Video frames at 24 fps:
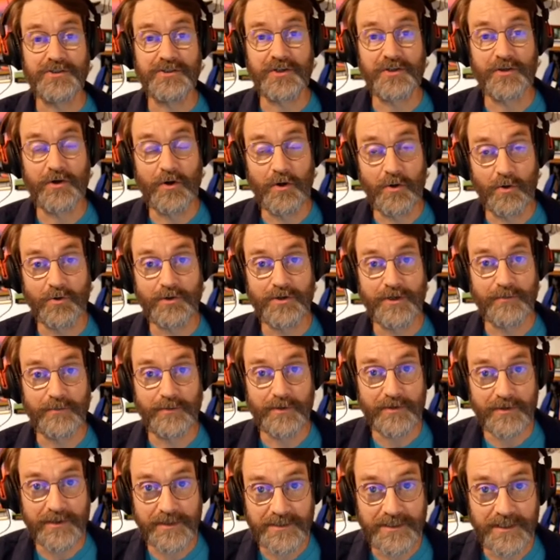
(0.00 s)
to the whole
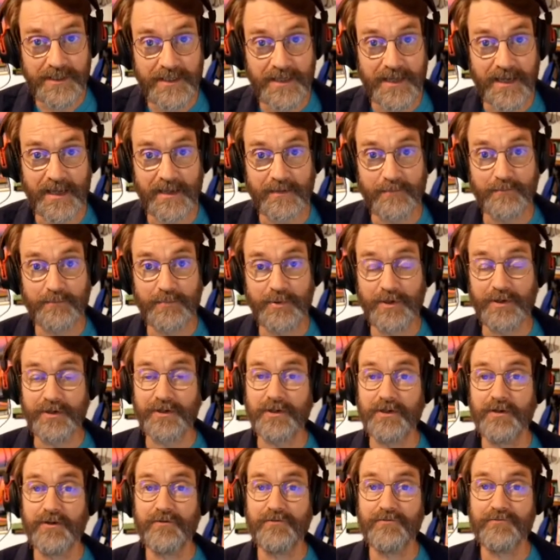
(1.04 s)
community and put
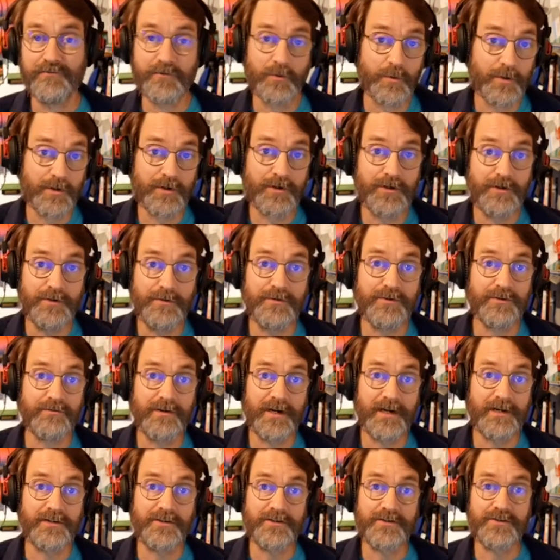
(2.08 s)
four new
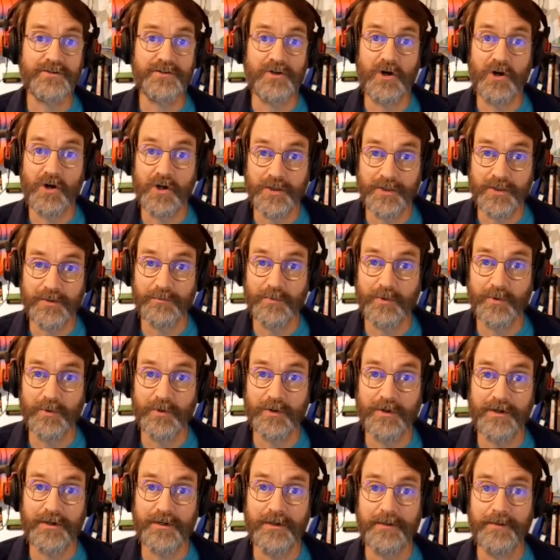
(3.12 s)
directors on the
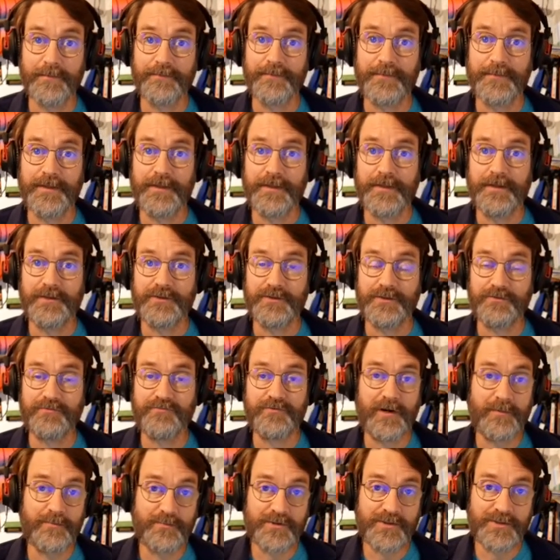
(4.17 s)
board to
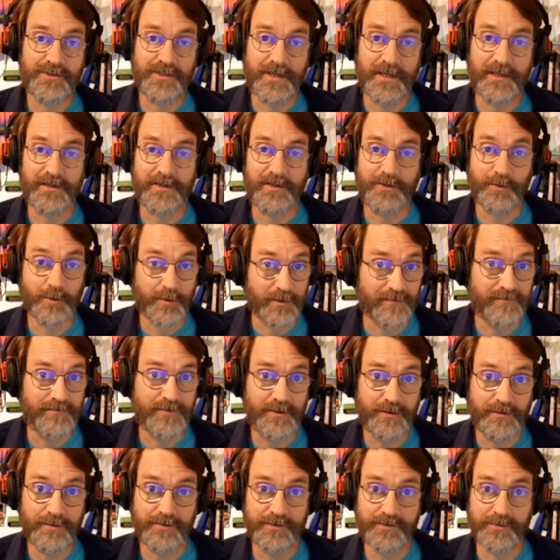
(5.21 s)
represent your
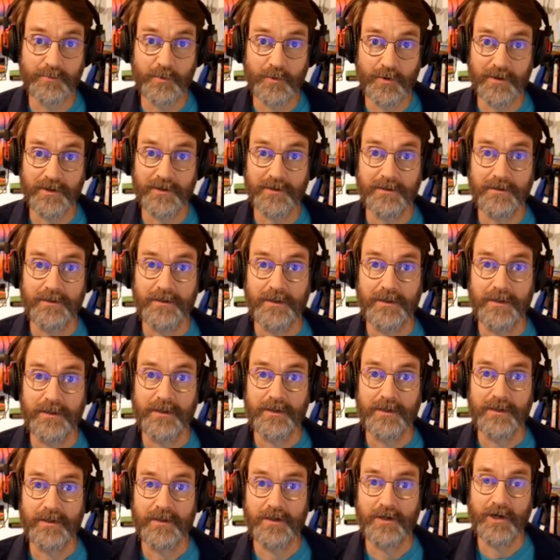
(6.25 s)
views more
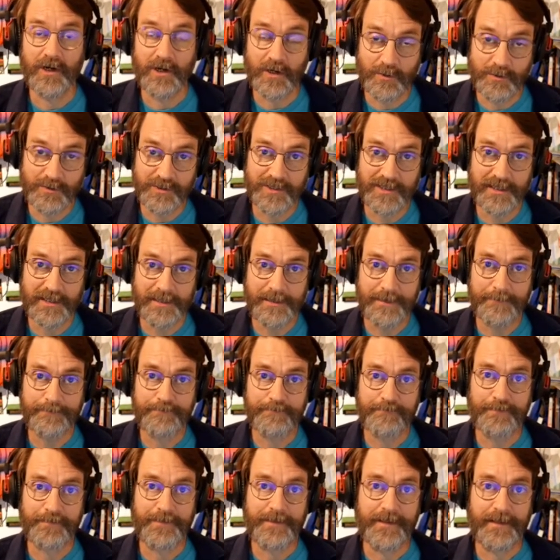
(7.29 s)
closely
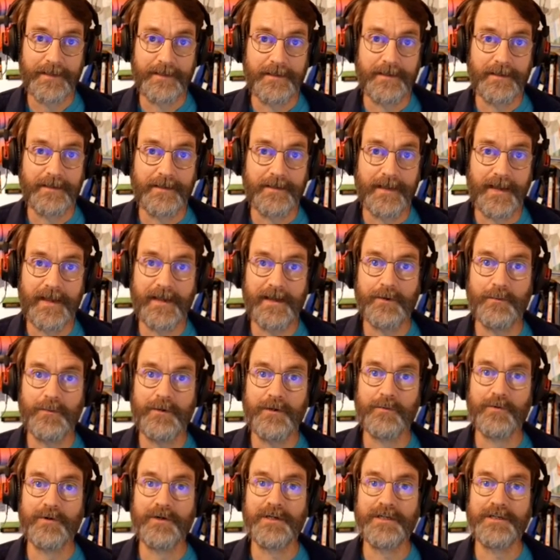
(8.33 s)
and we
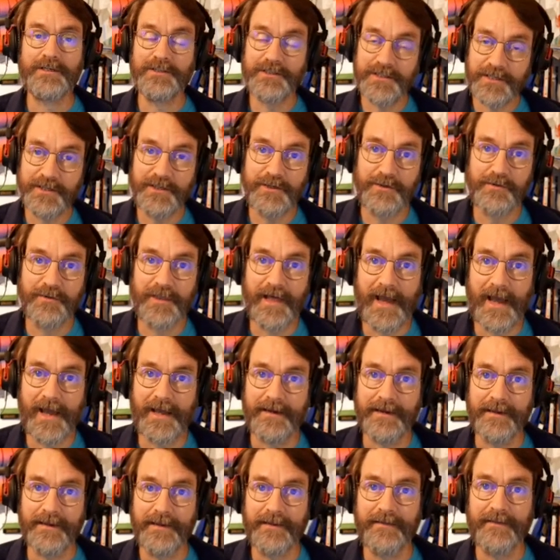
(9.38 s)
will continue that
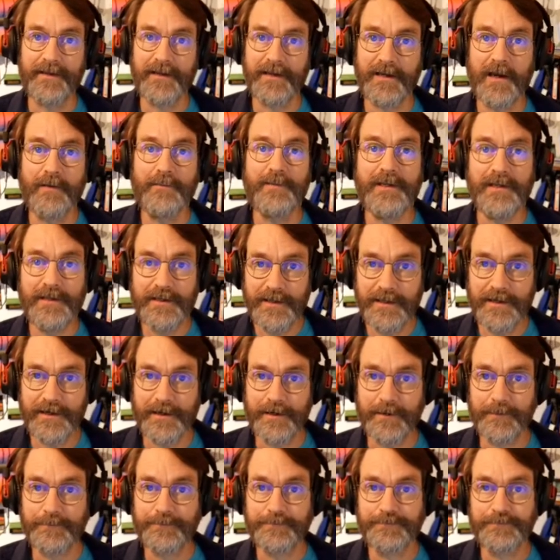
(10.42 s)
in the coming
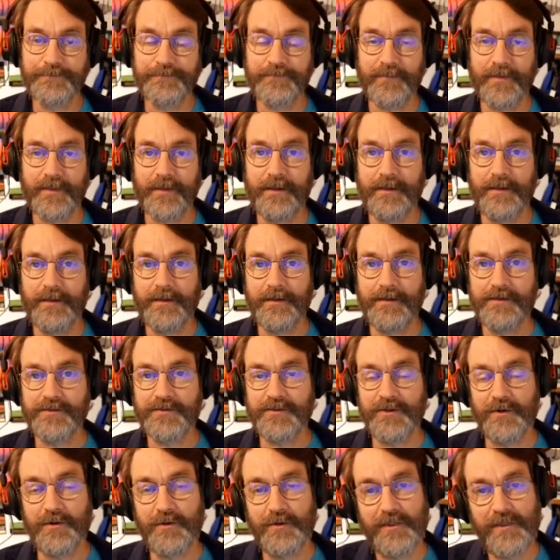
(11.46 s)
year.
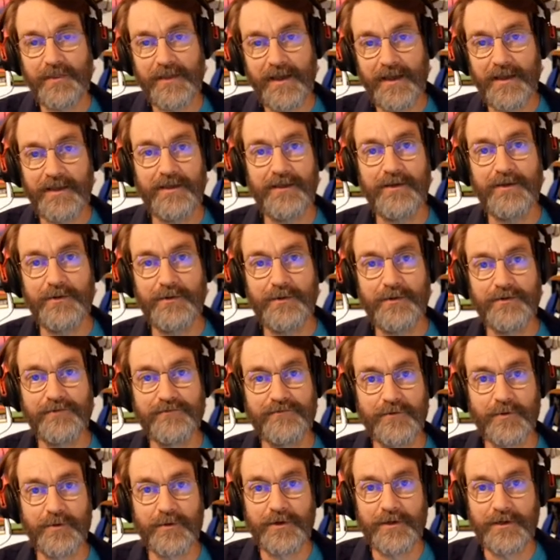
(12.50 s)
So thank you
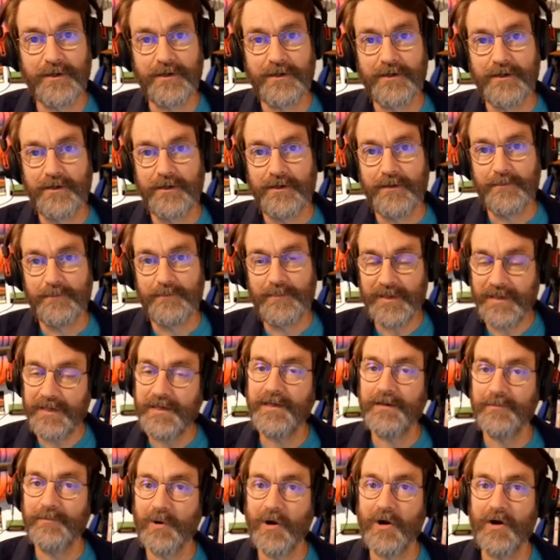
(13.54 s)
for
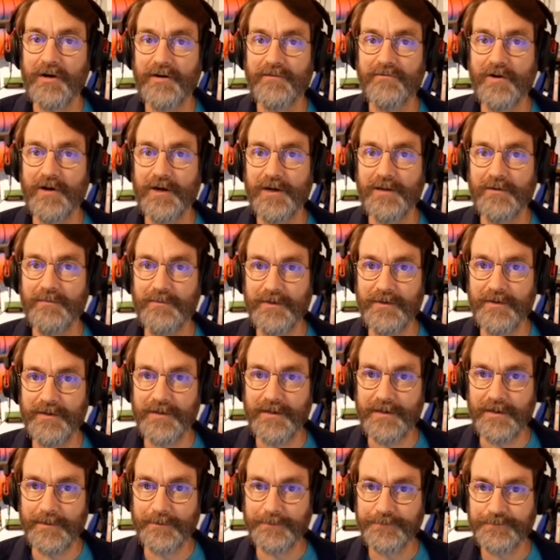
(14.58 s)
being part of our community.